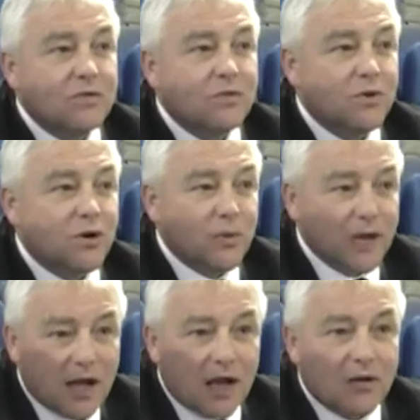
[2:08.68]
where we
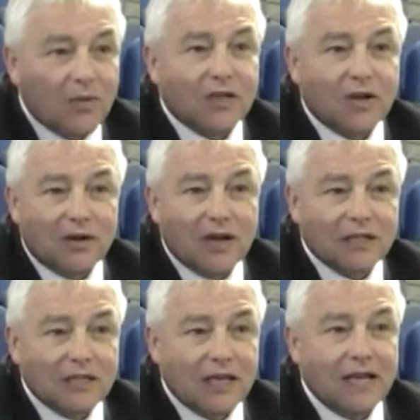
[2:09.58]
are with
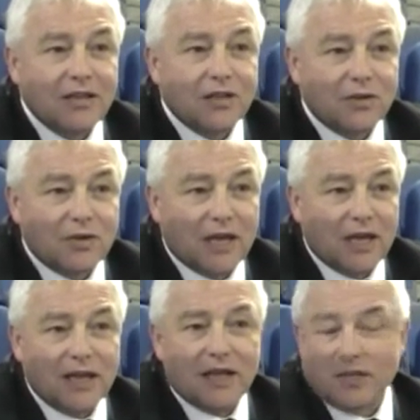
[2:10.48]
karate in the
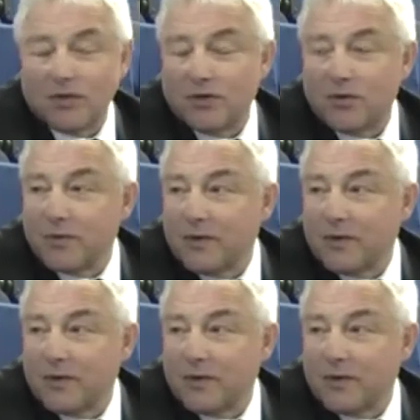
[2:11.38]
UK and in Europe.